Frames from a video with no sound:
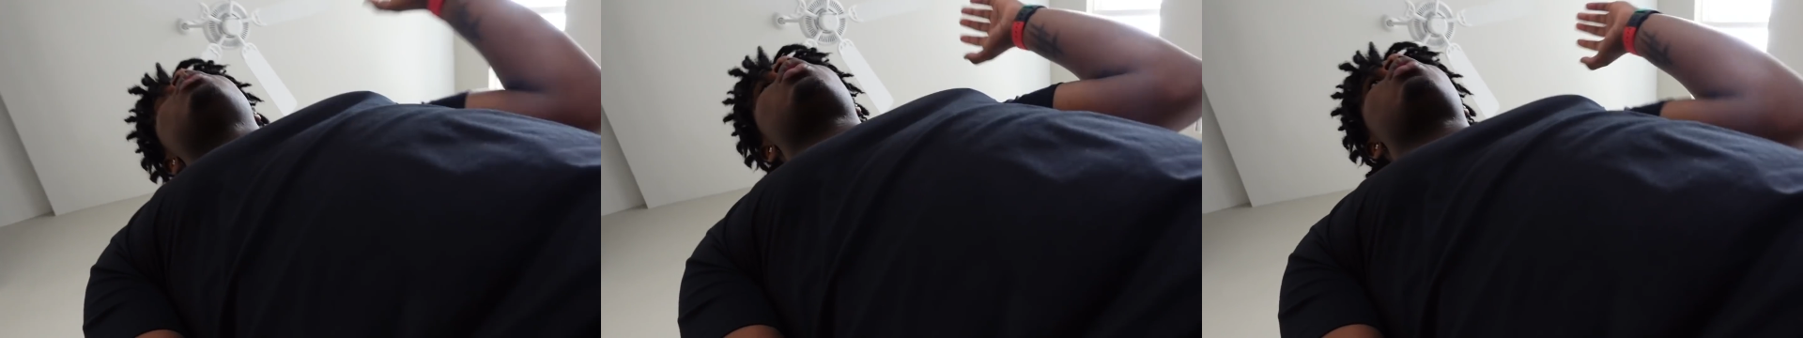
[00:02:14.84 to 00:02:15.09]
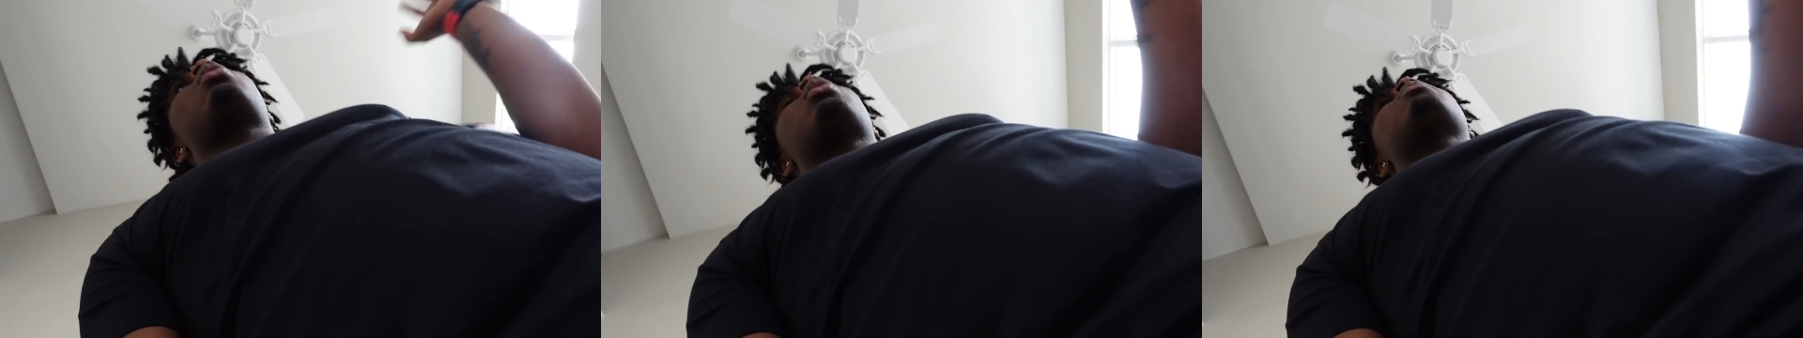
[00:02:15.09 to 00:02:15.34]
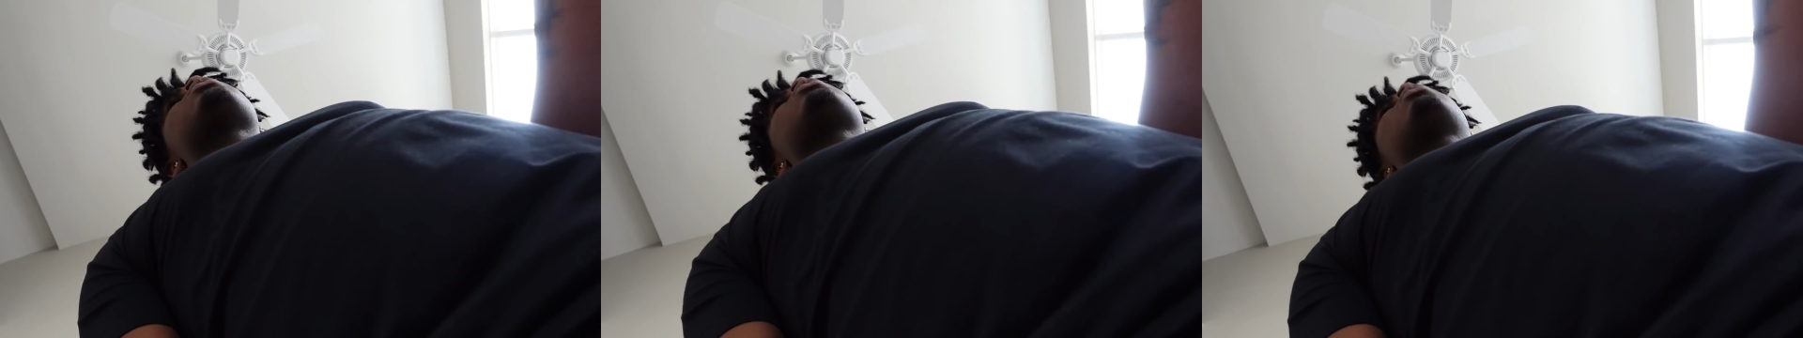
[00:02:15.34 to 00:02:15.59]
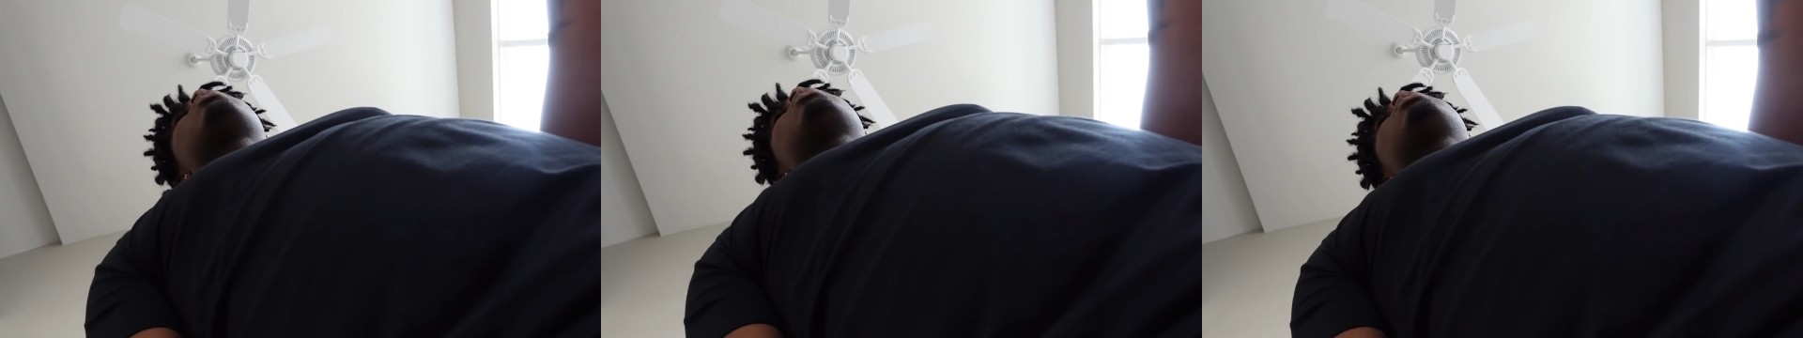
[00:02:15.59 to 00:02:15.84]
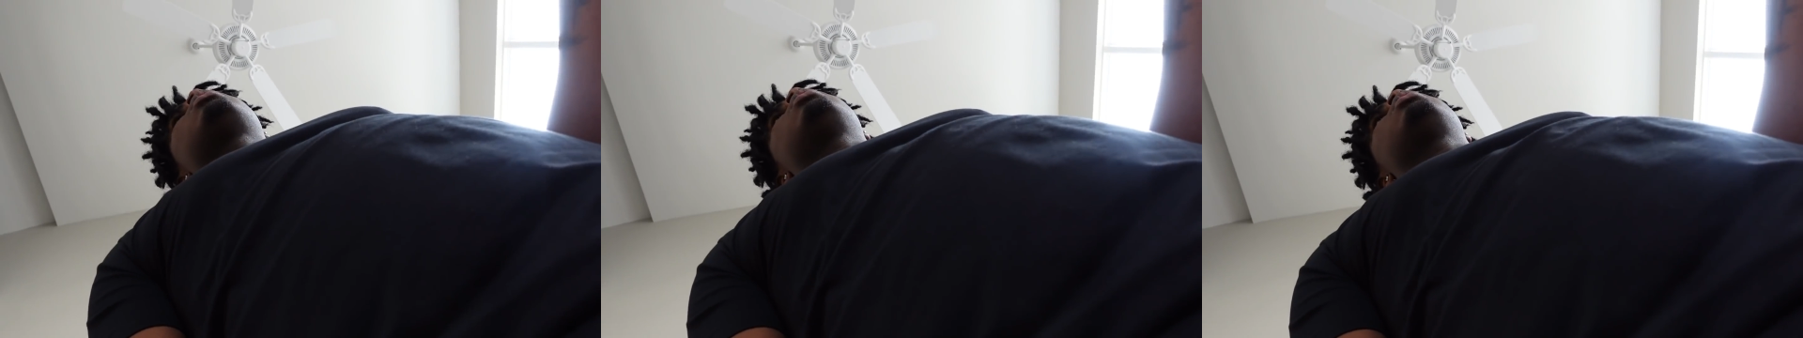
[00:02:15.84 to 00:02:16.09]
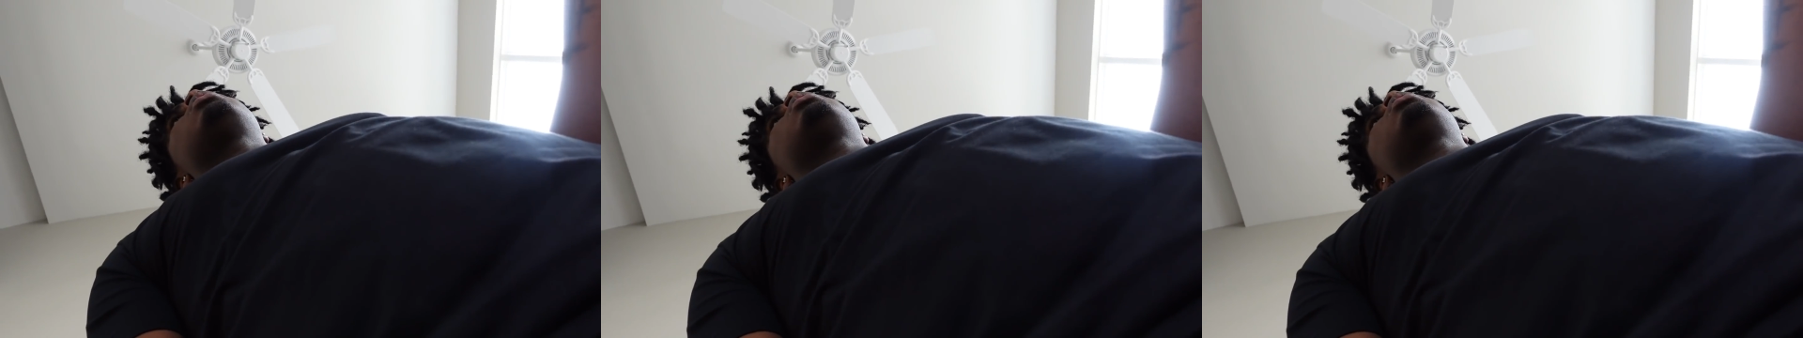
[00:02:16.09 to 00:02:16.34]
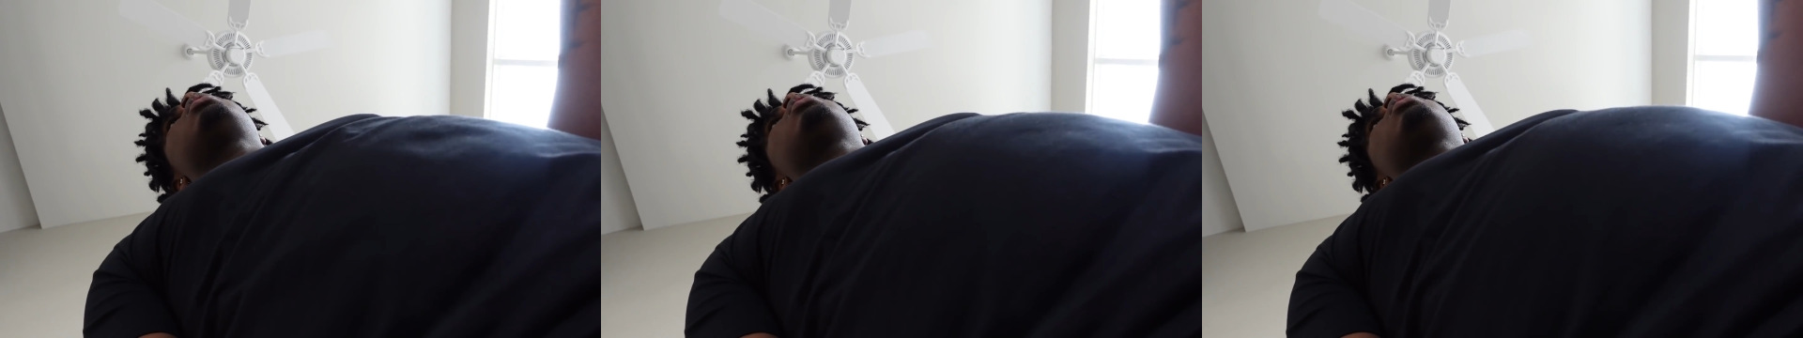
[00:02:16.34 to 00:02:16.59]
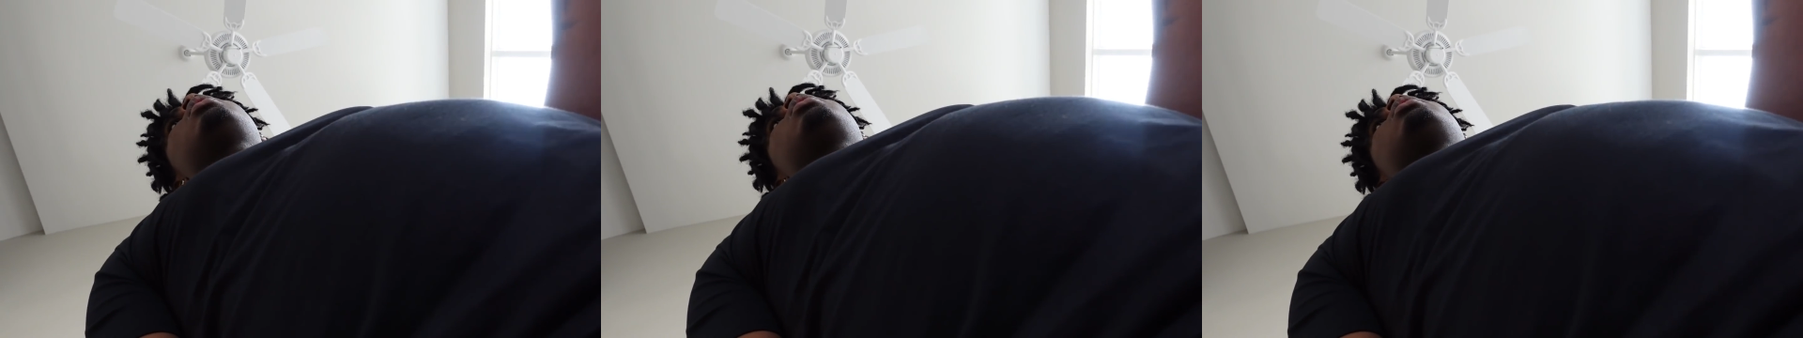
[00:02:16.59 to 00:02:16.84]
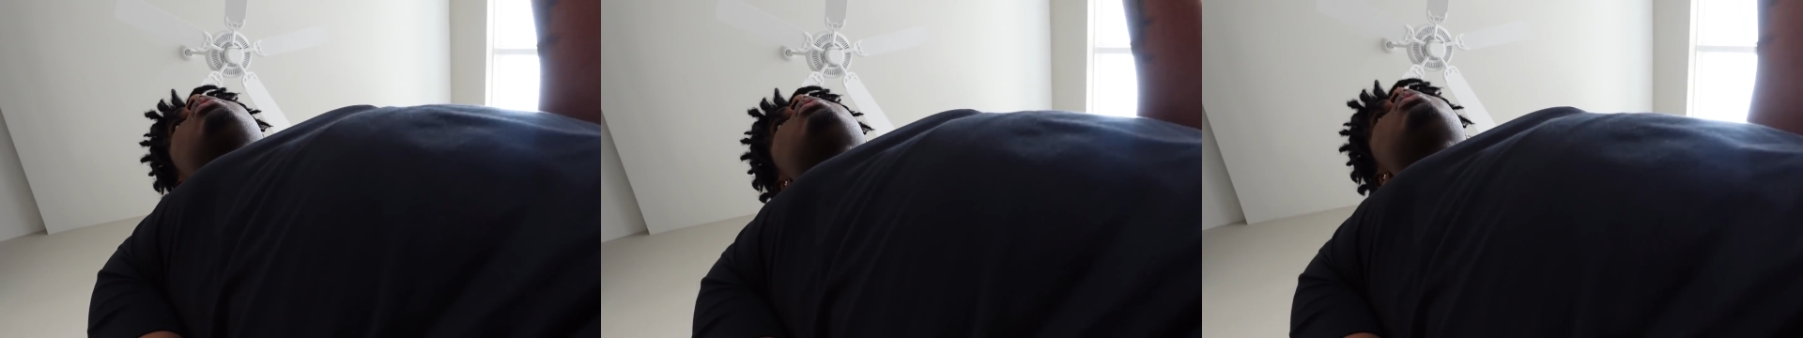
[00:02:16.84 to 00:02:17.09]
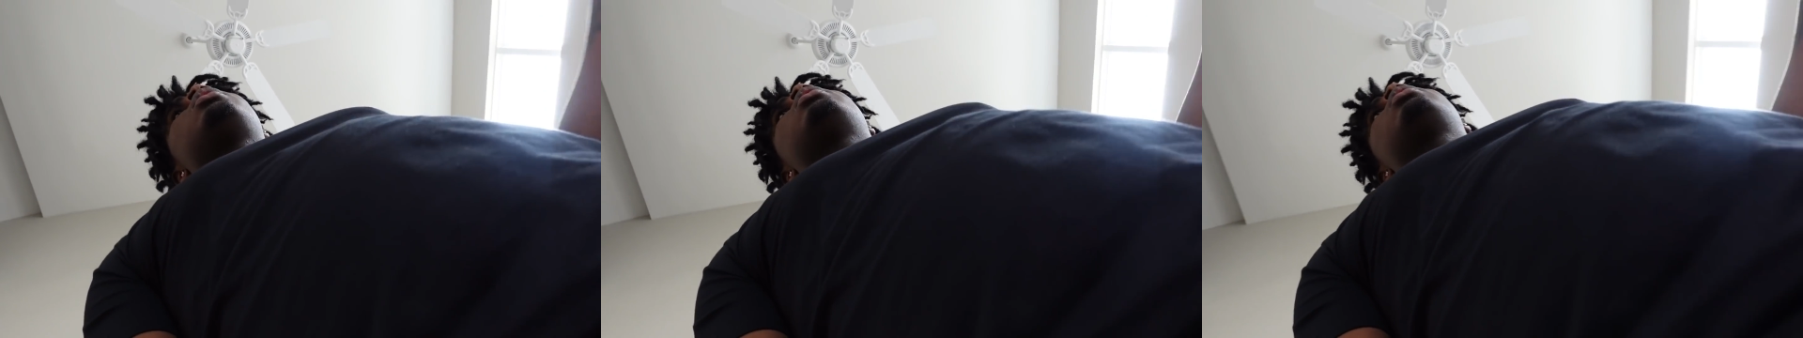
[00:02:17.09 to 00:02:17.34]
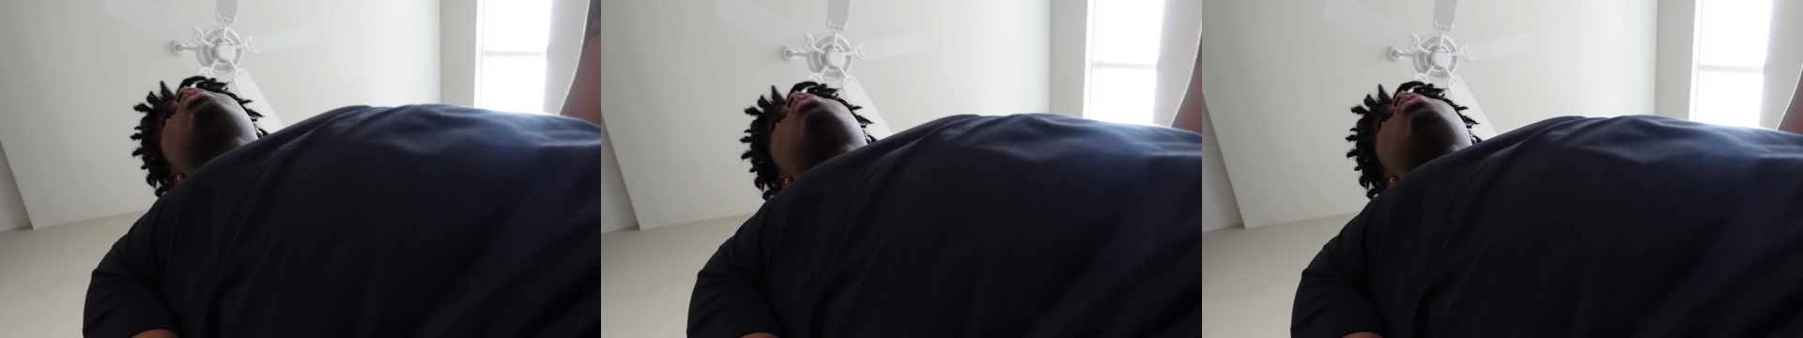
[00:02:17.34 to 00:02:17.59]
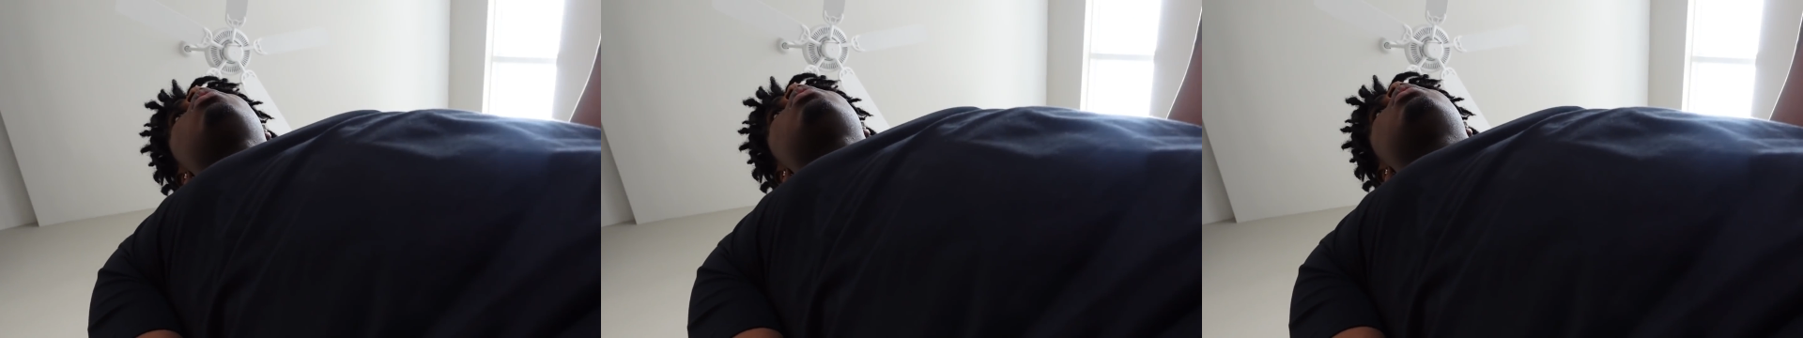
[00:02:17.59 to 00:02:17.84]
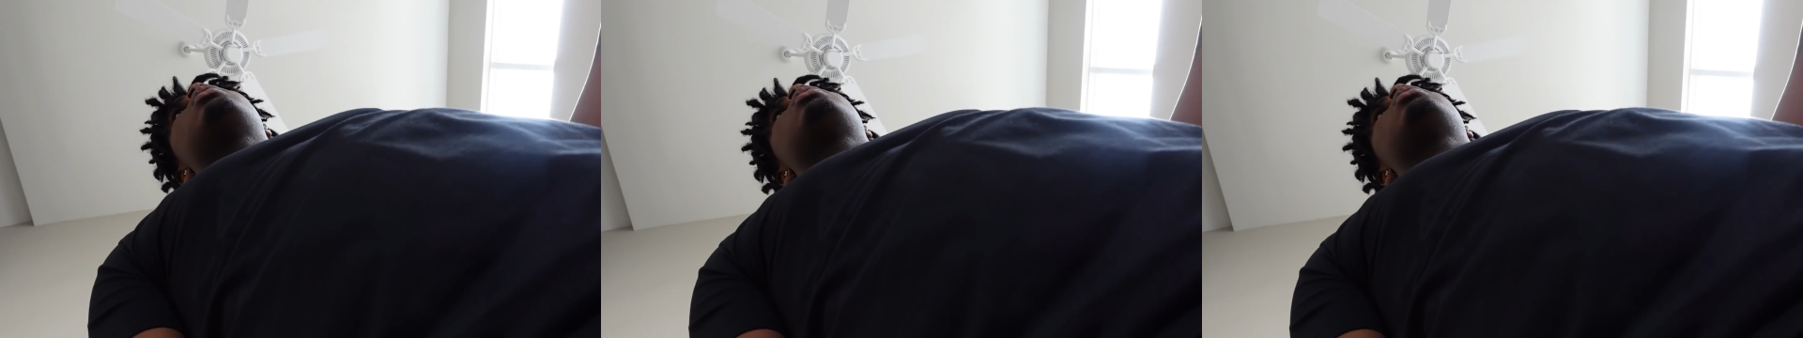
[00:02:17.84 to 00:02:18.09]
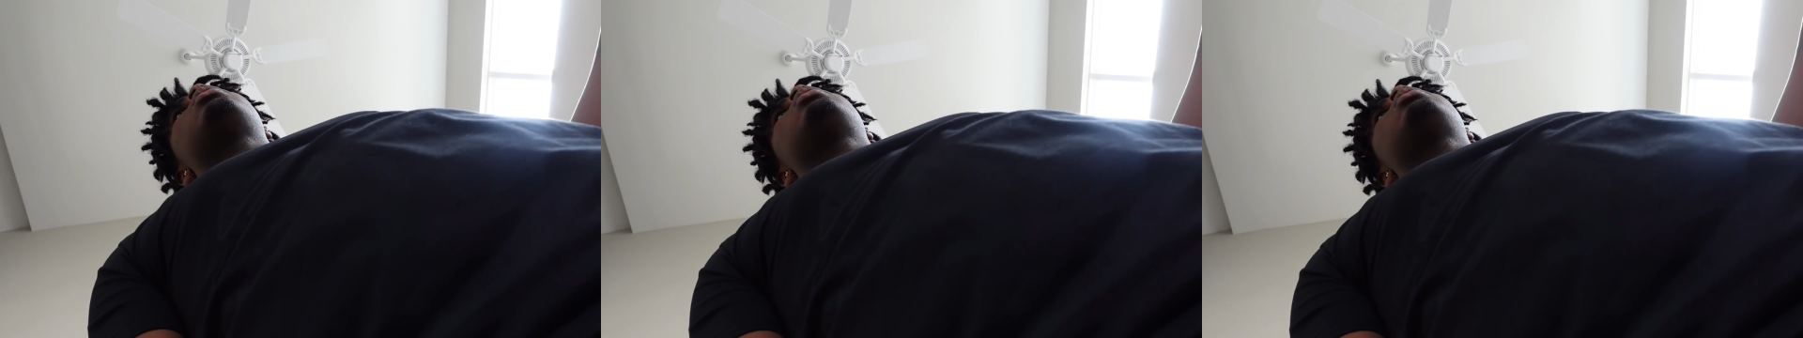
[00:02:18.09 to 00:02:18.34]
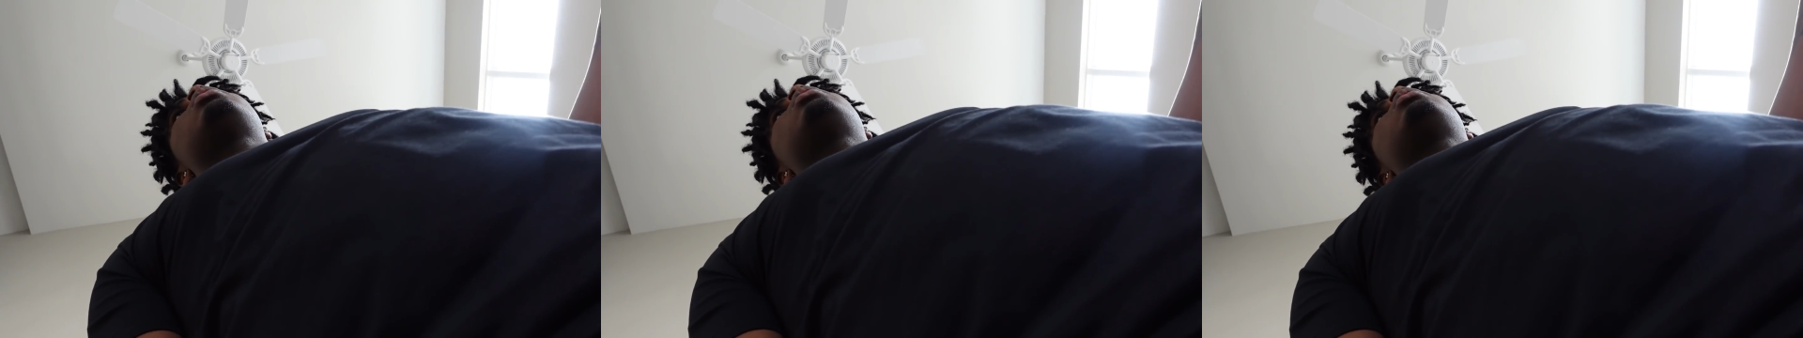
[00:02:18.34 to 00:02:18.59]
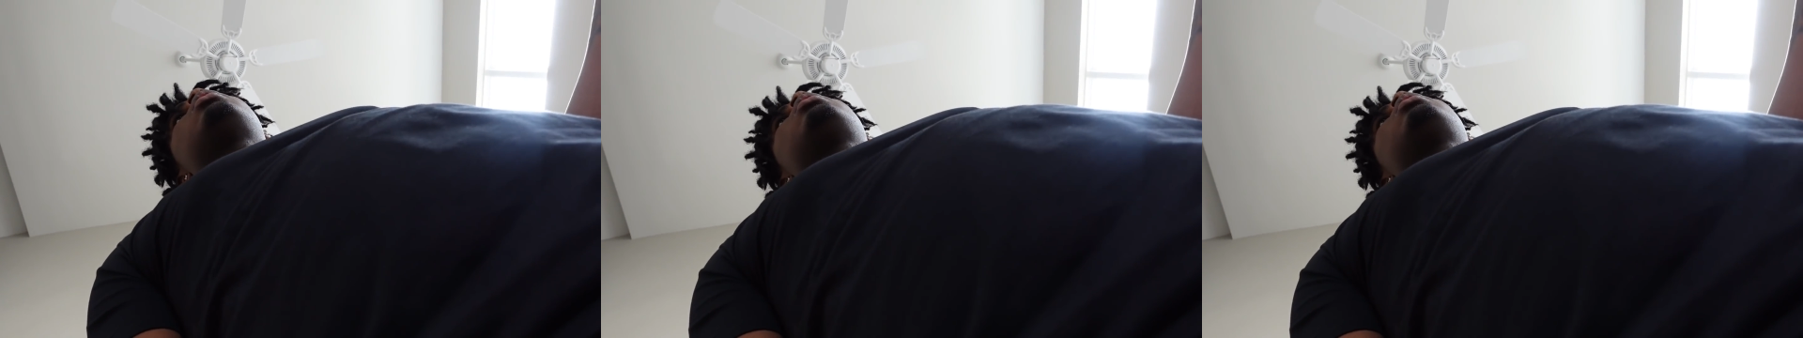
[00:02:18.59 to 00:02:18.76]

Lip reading: (no speaker visible)